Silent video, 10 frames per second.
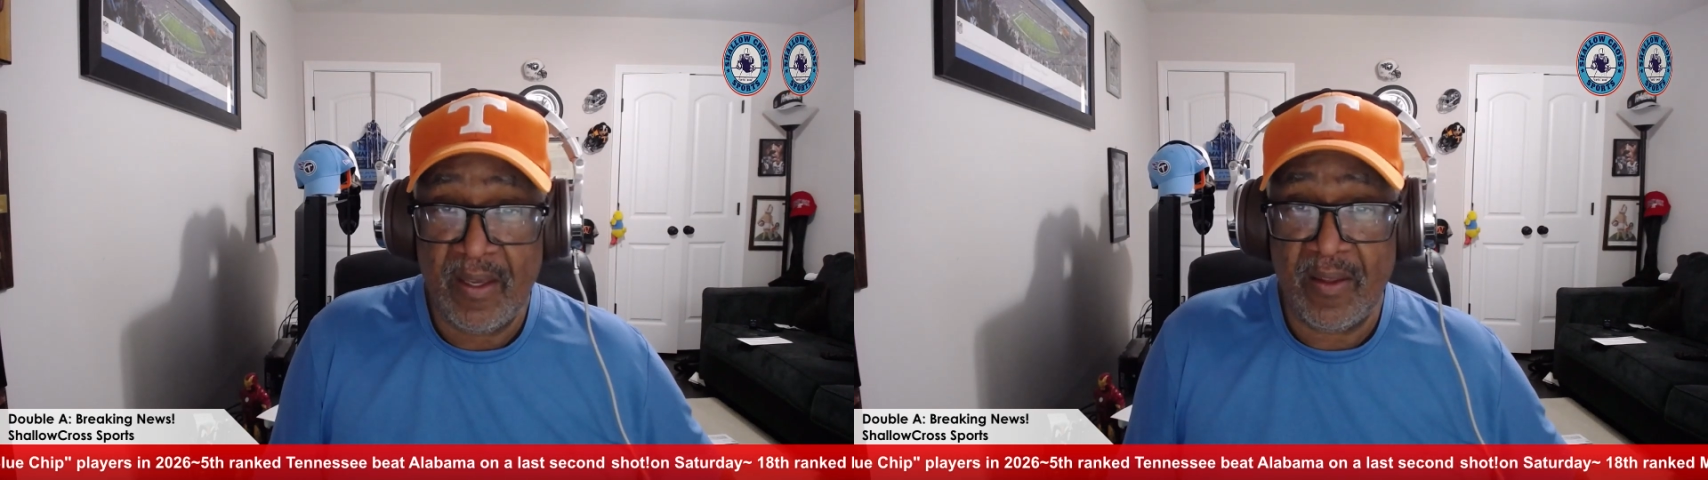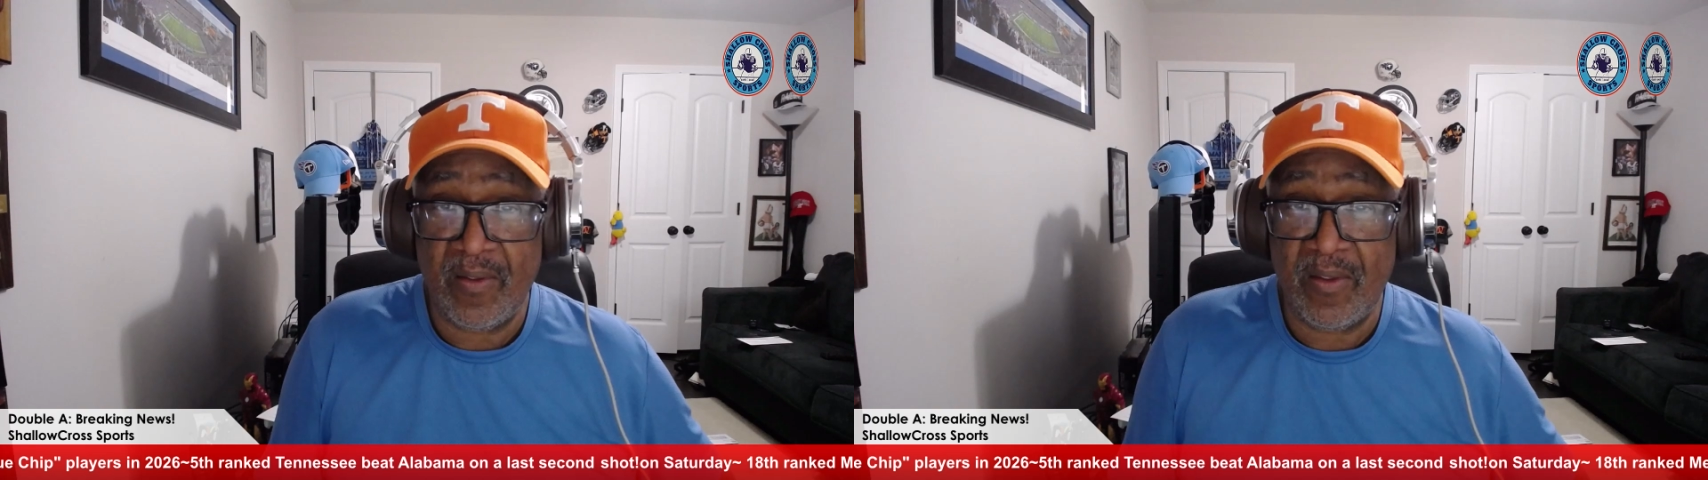
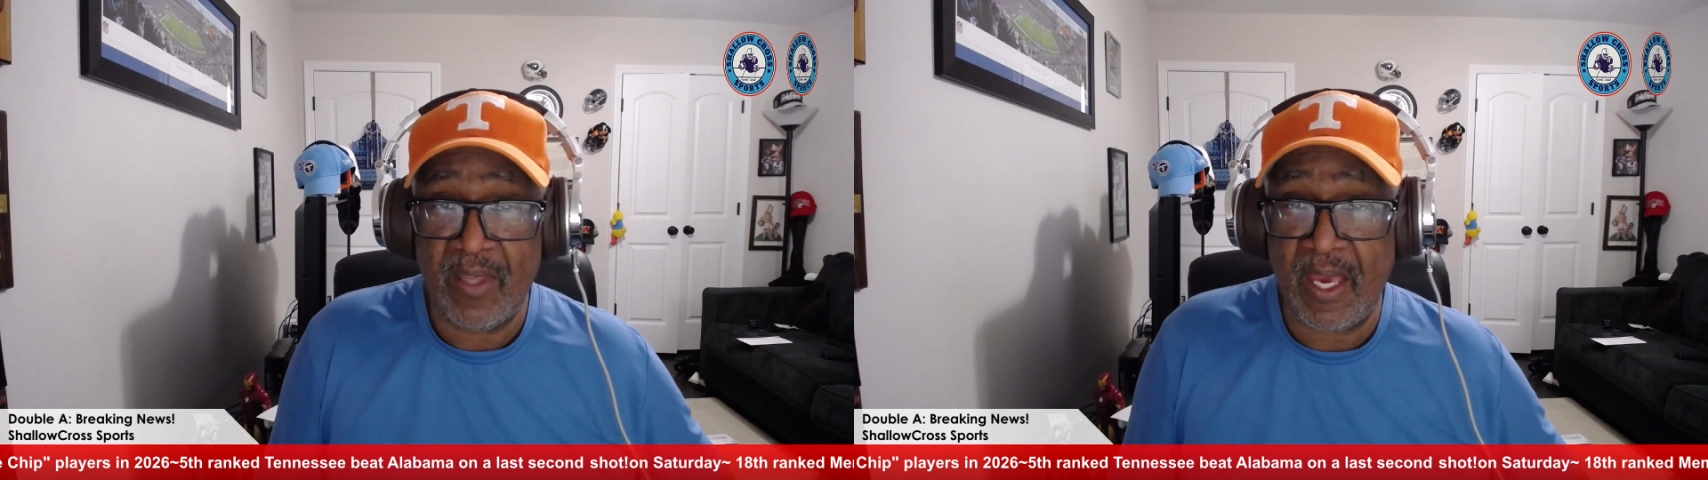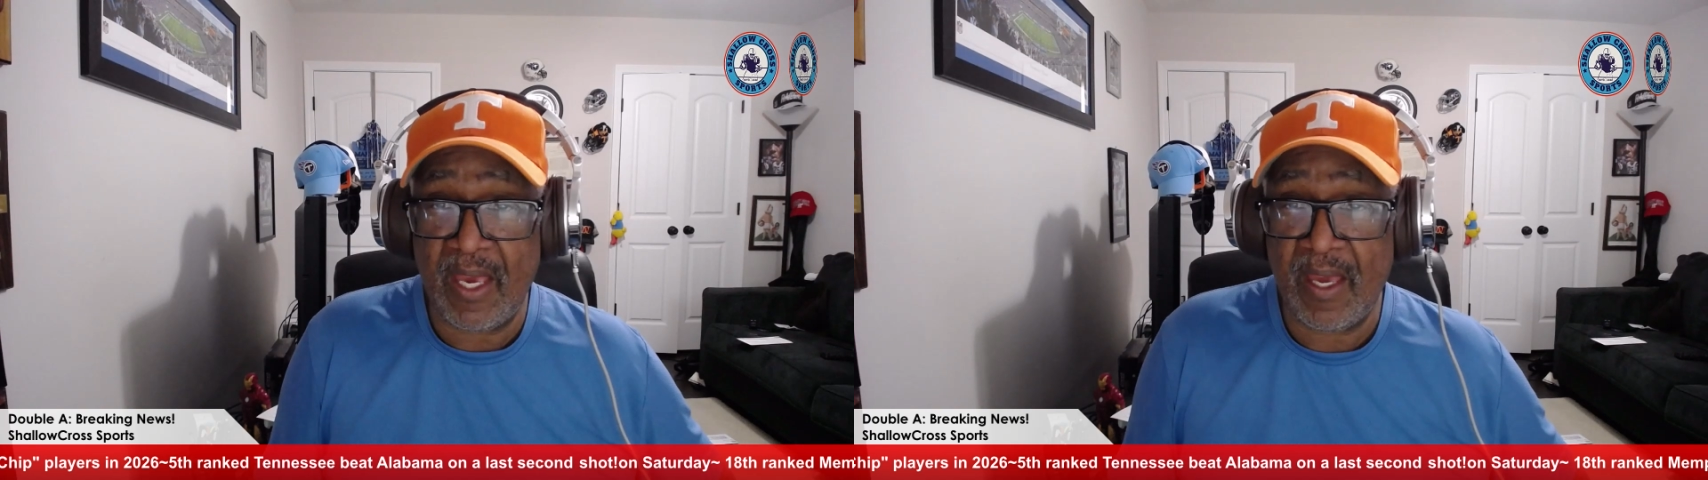
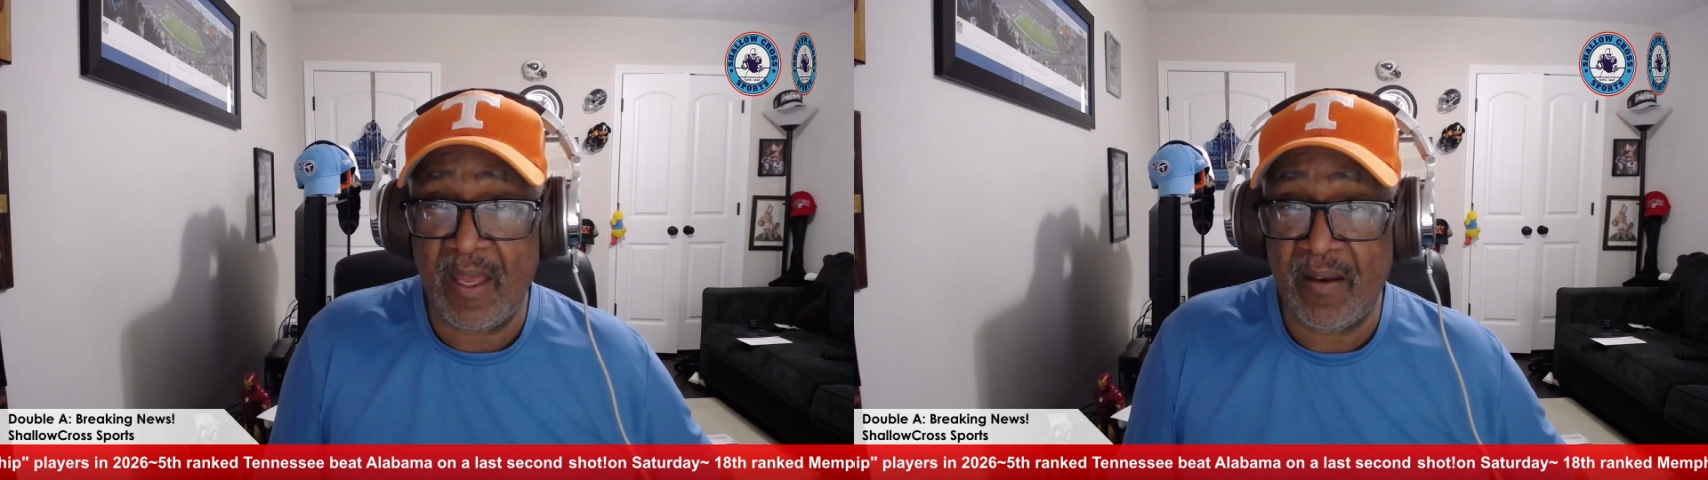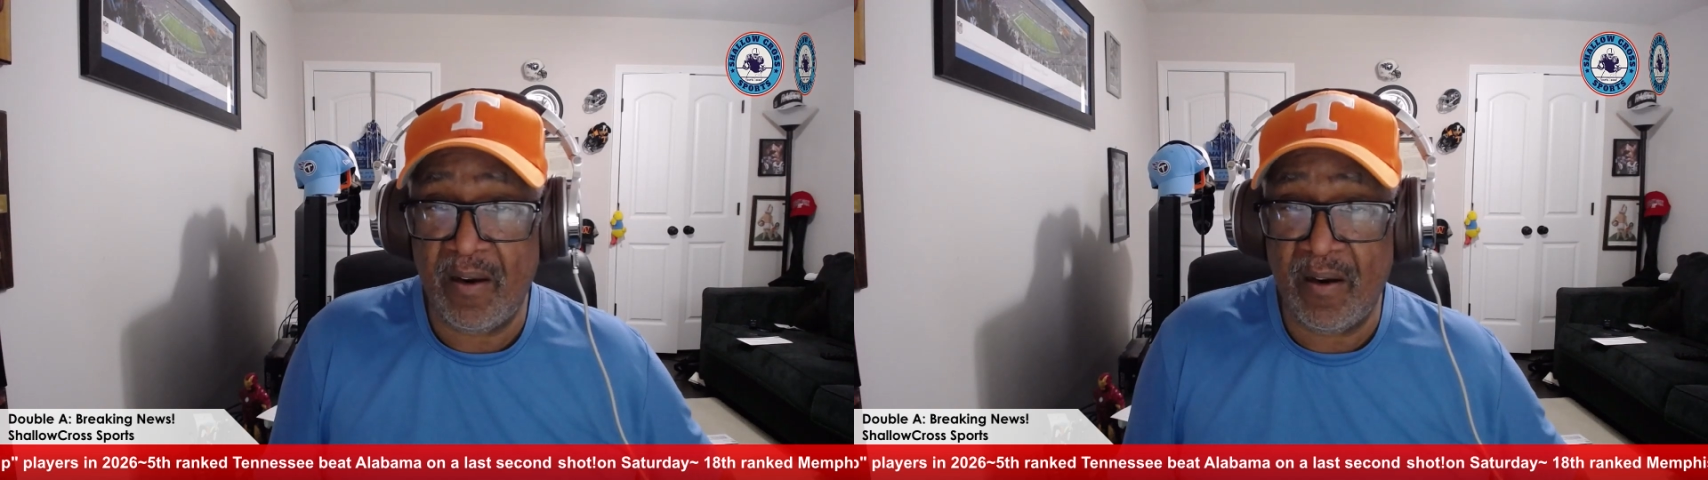that